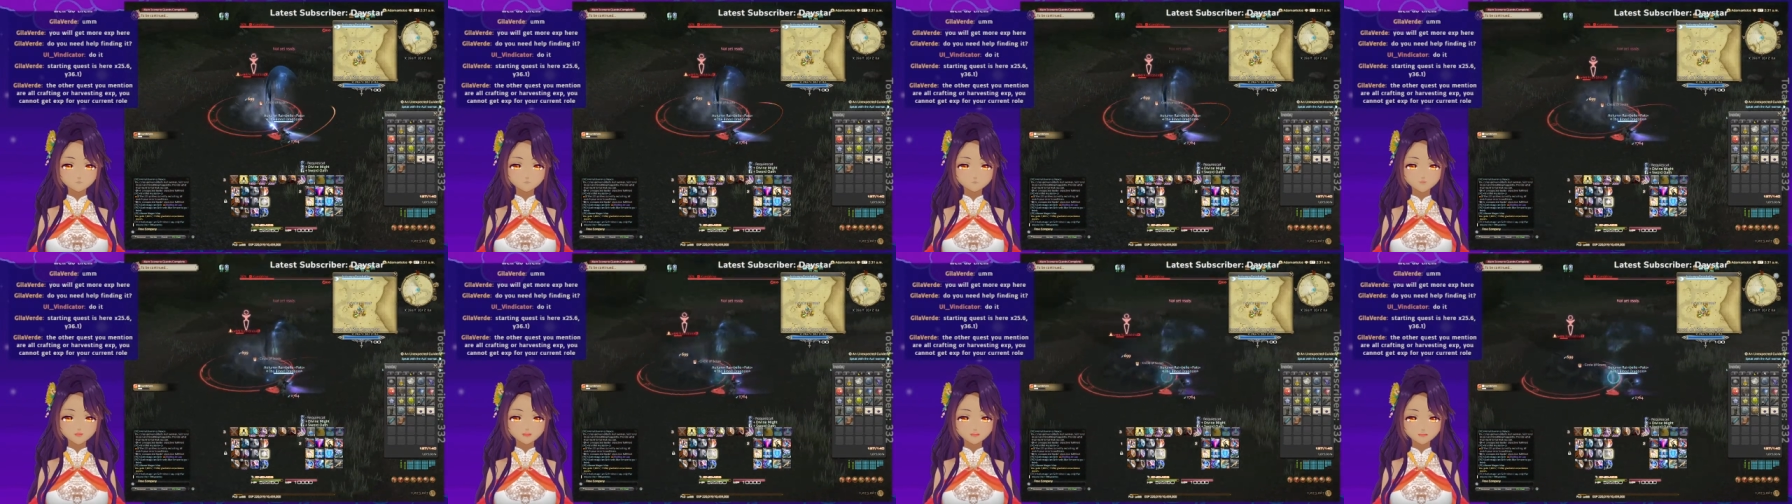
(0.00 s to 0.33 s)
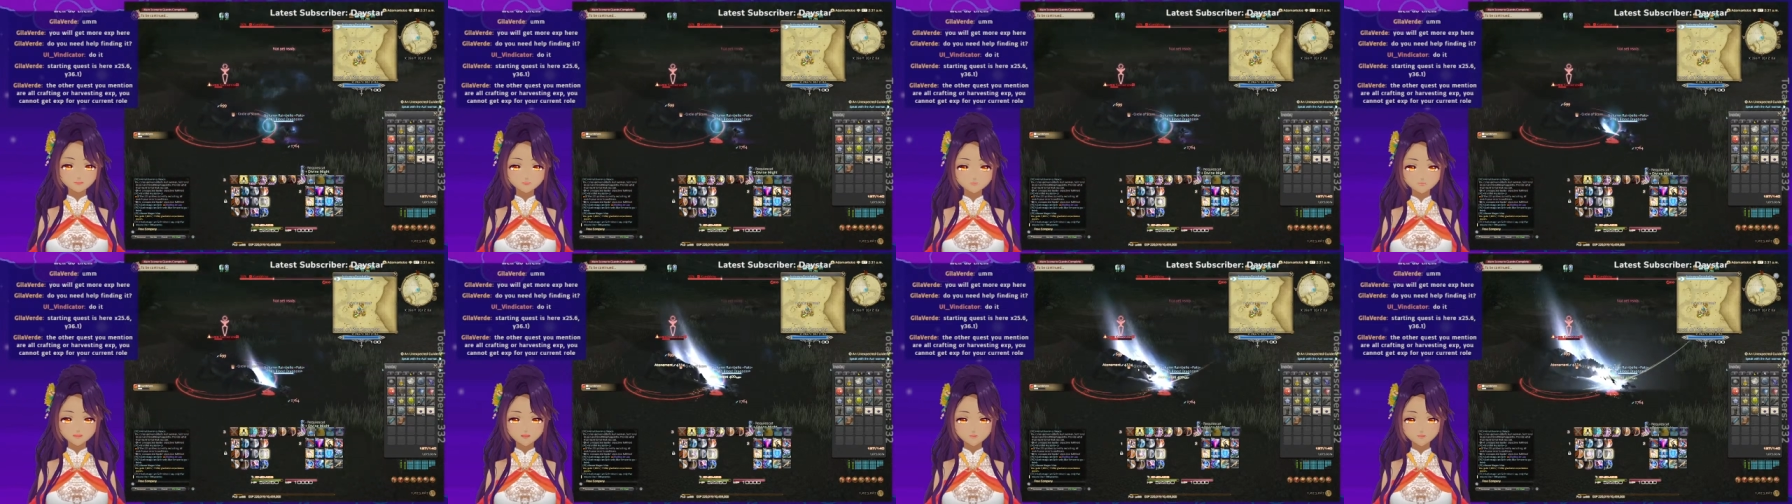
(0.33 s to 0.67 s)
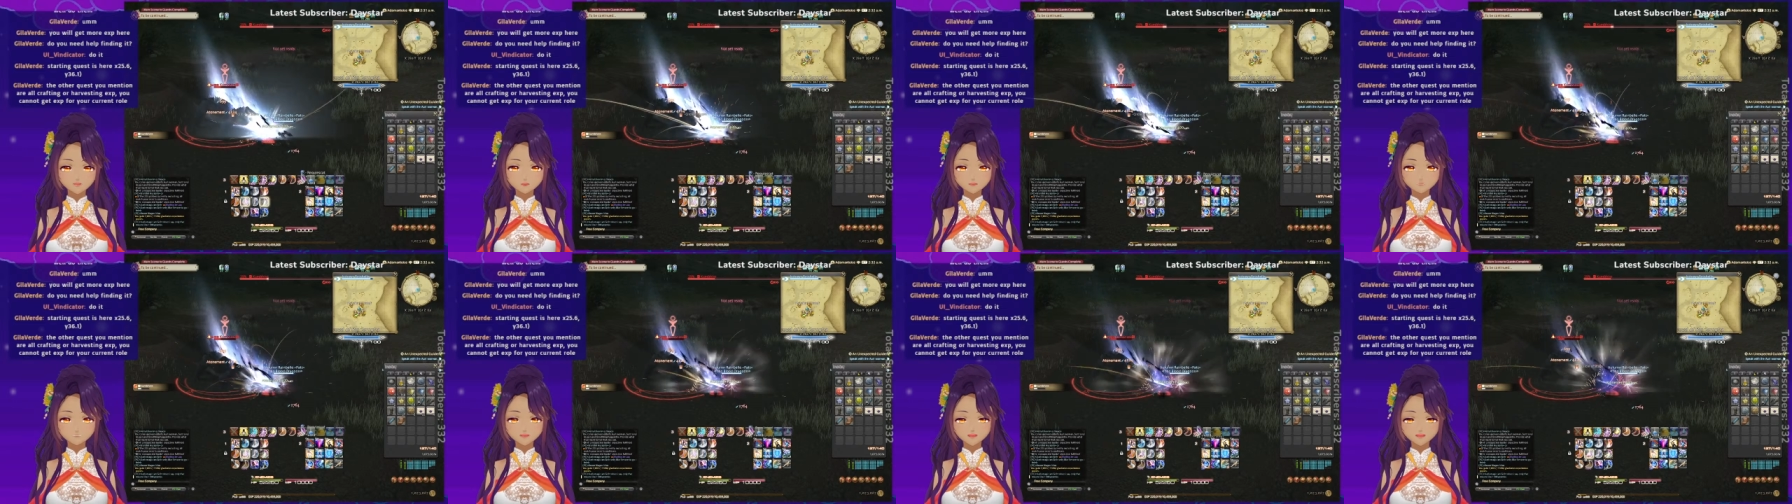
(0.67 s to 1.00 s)
Alright, give me
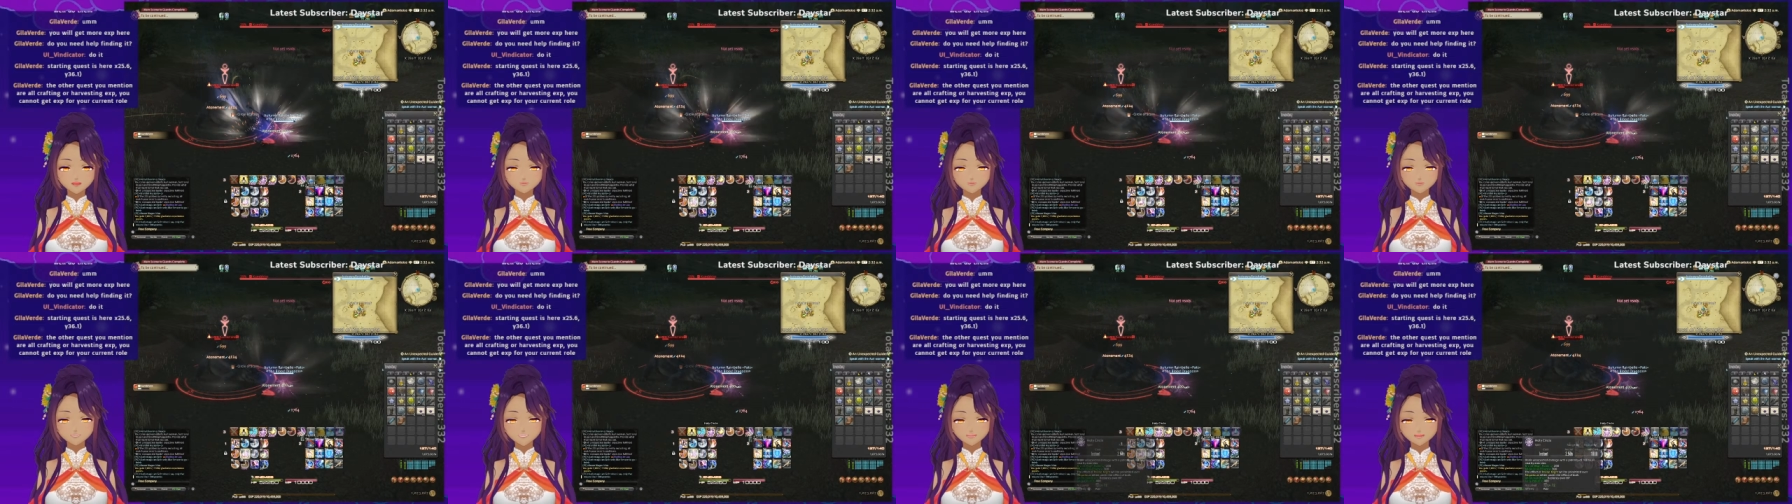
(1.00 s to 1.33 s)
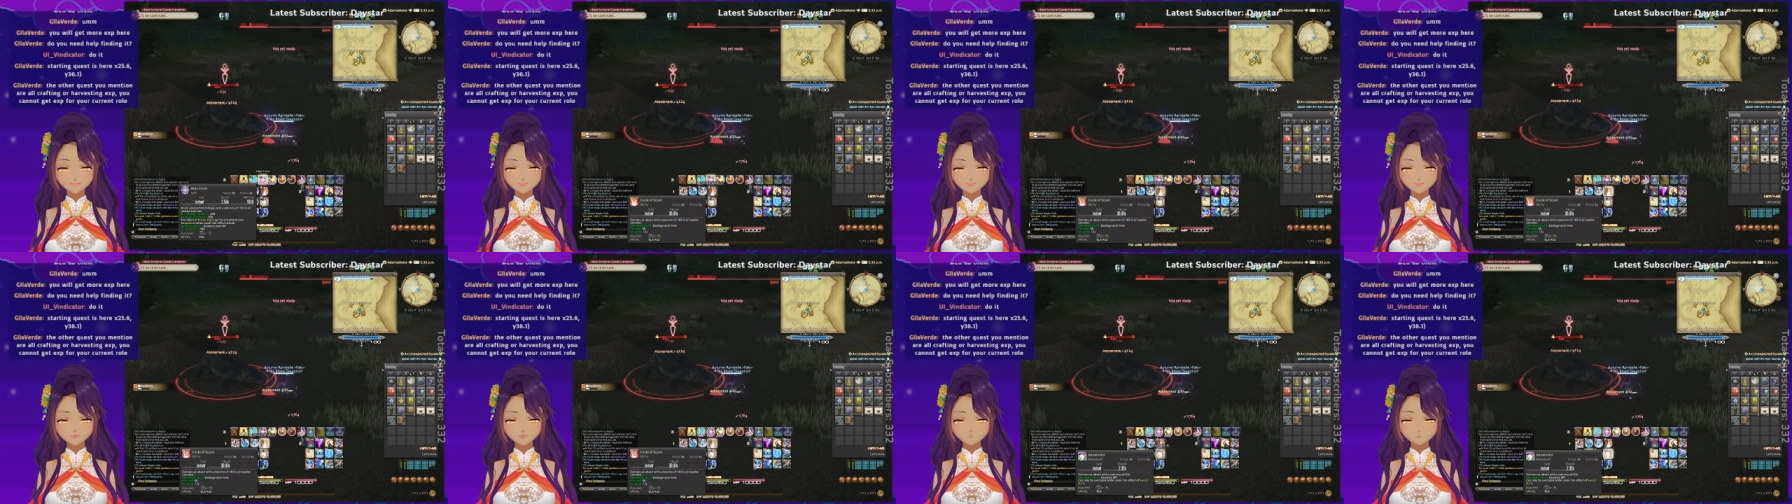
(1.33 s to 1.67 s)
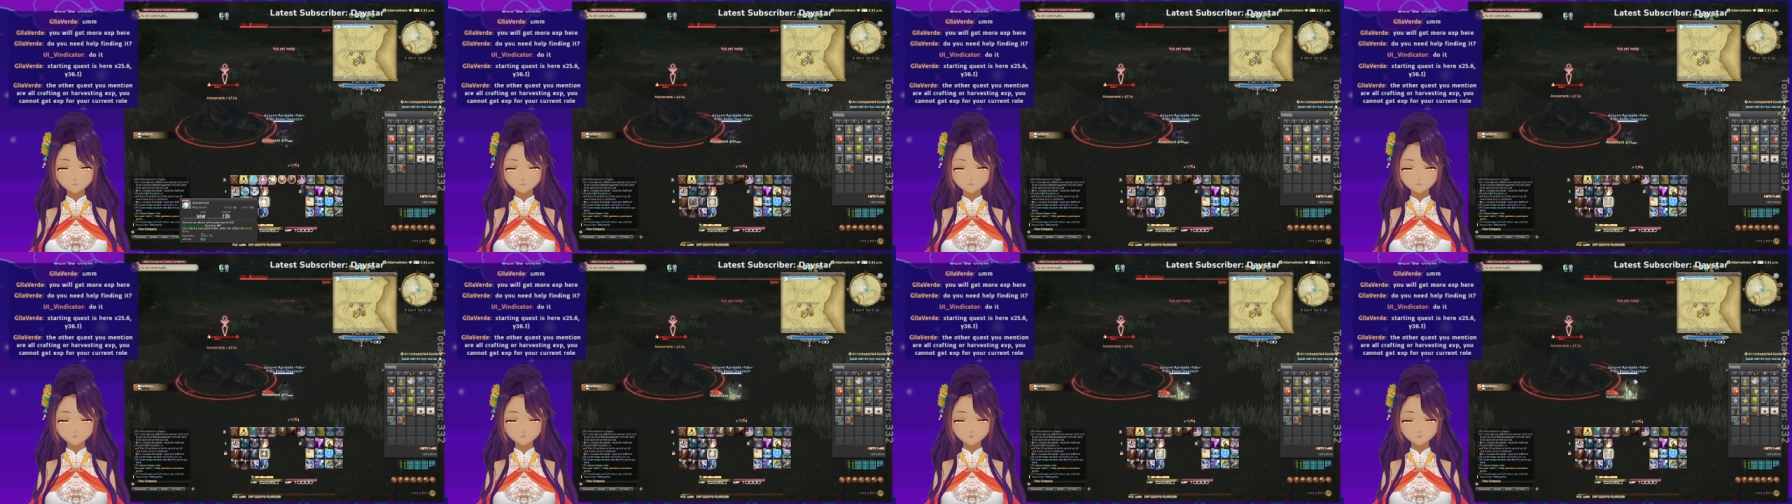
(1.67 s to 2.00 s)
your skin, dang it.
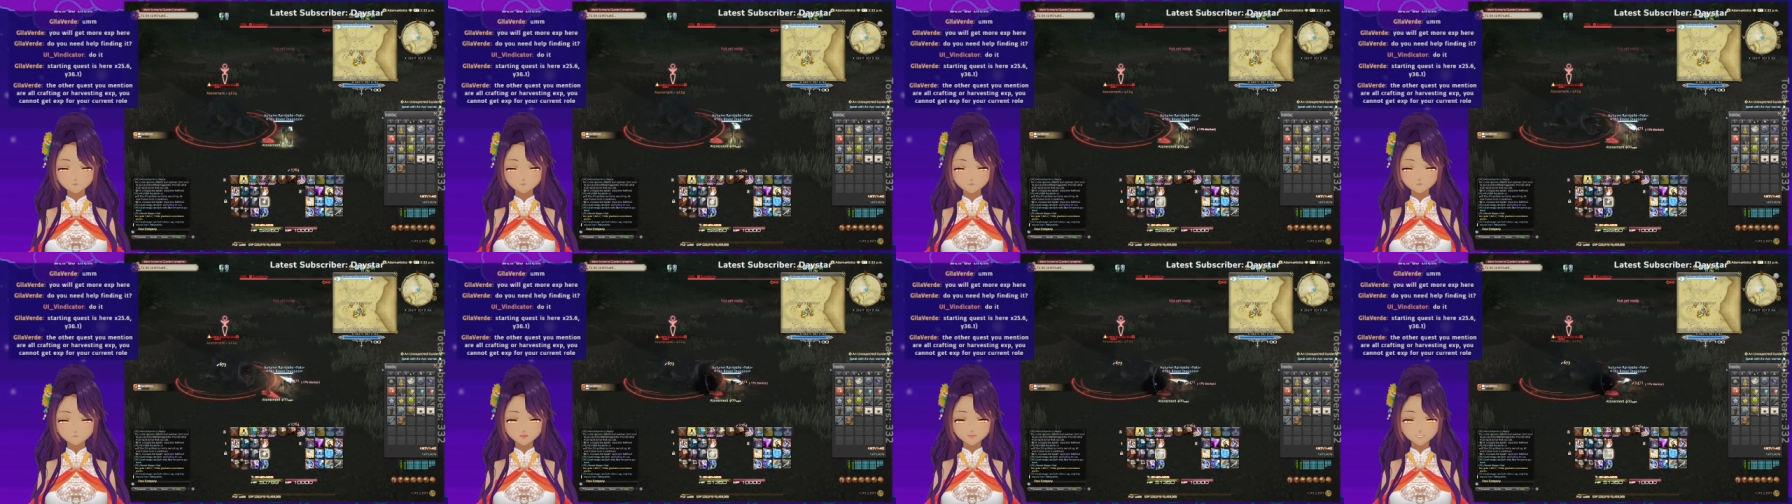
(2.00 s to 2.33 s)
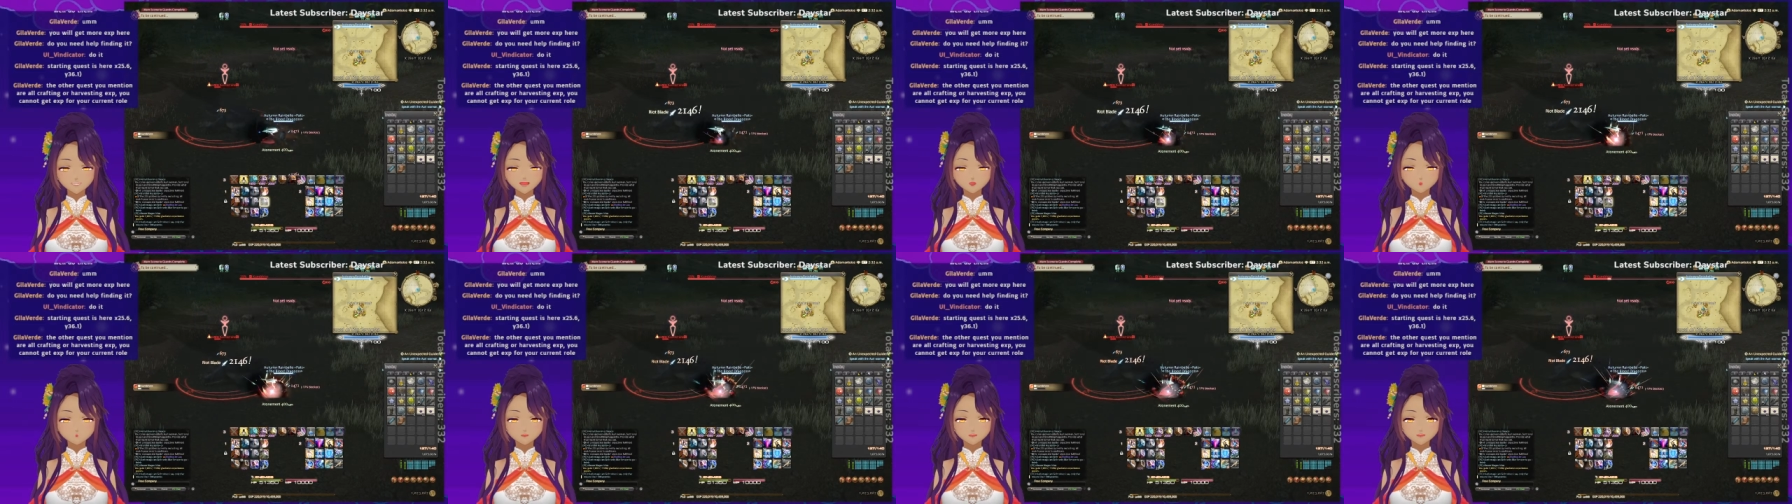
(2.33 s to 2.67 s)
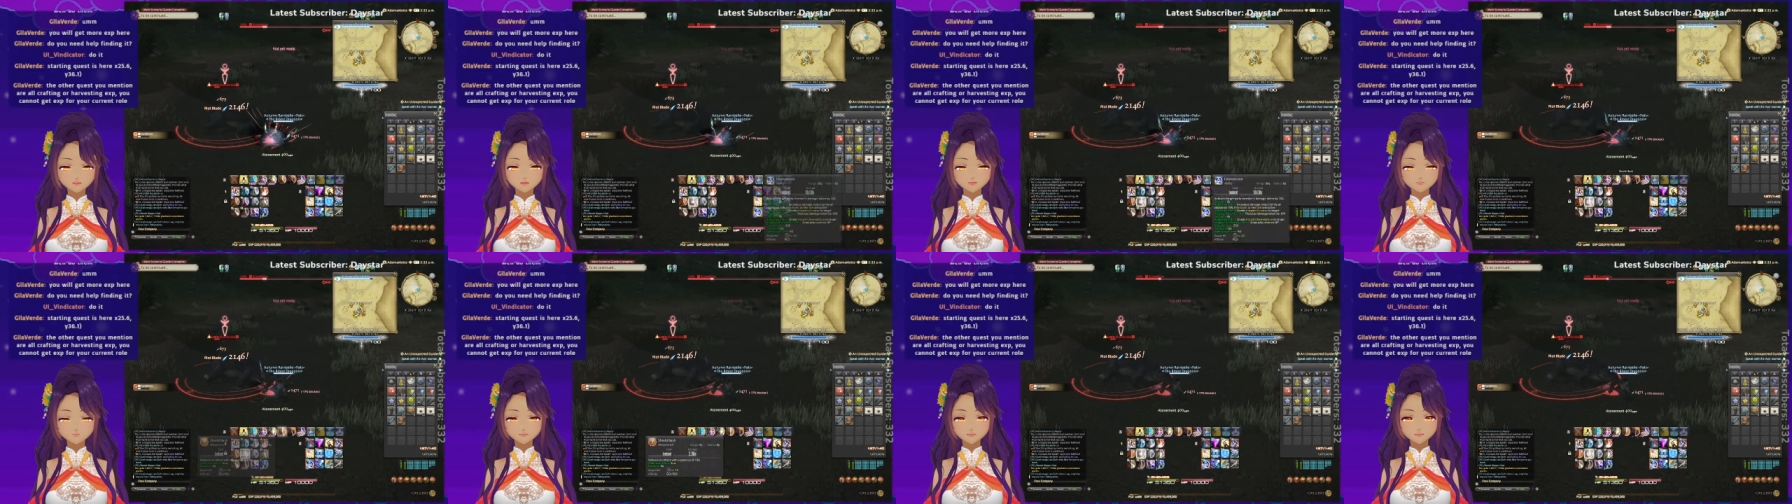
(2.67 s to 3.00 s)
Make it
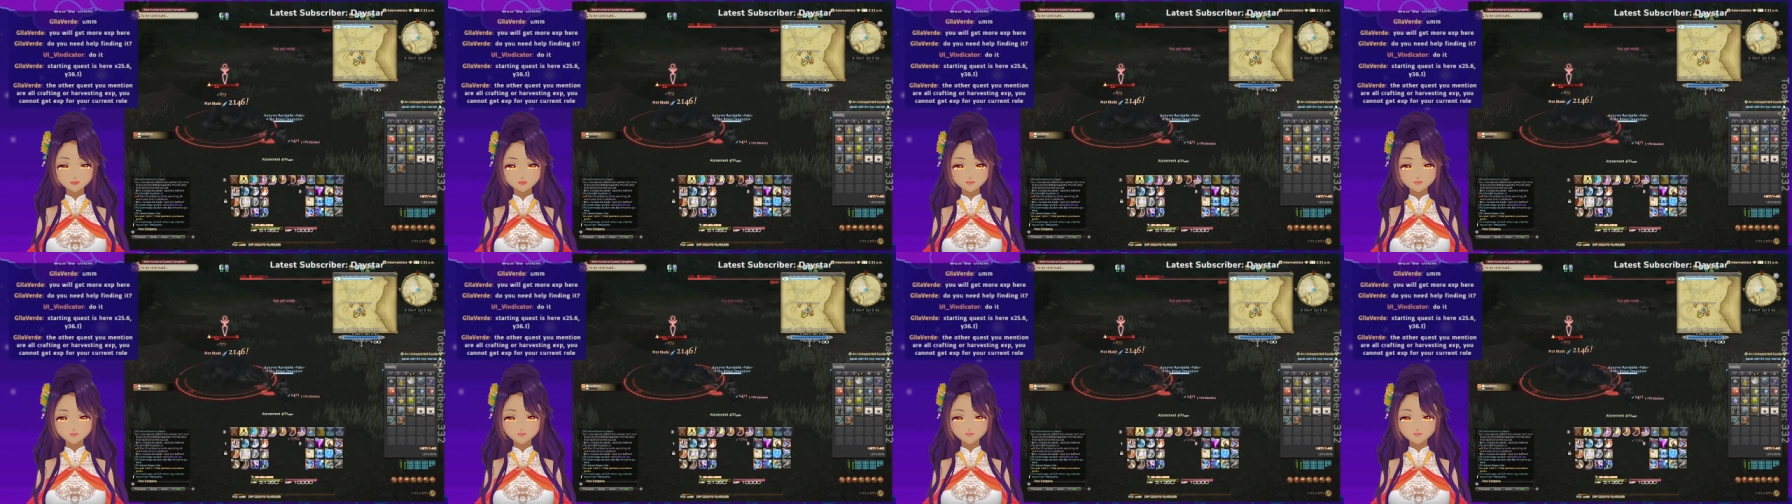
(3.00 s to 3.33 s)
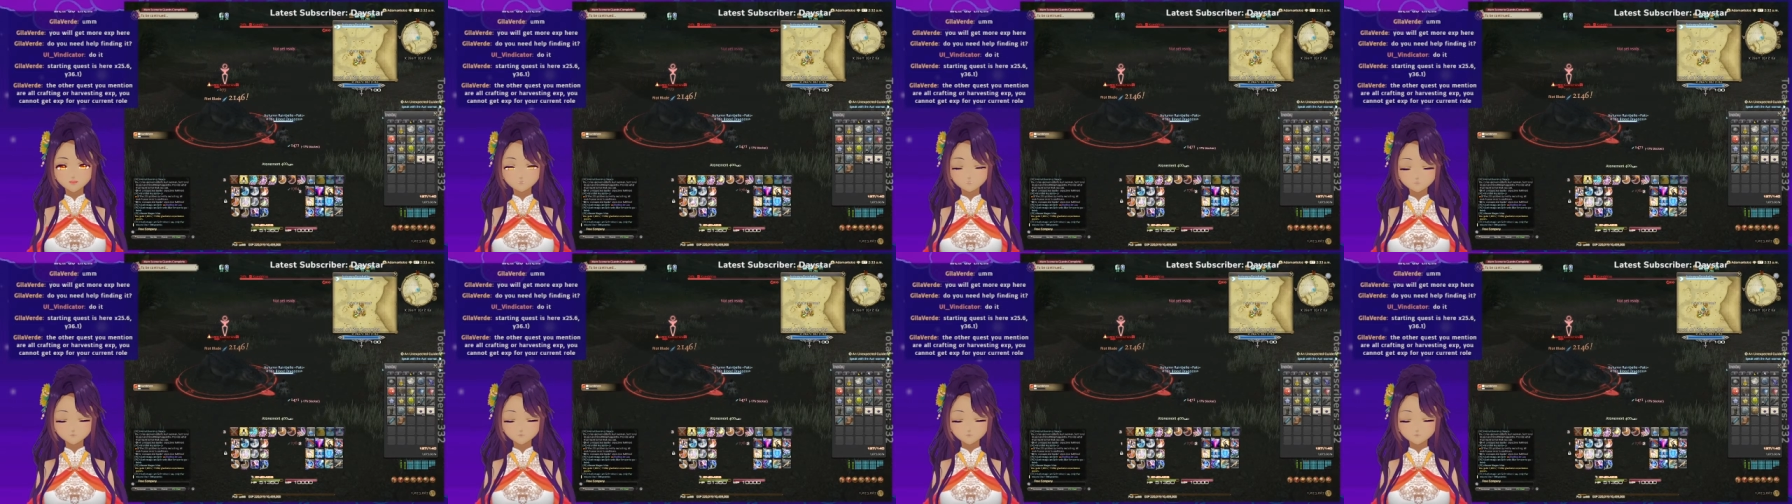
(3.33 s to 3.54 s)
worth it for me.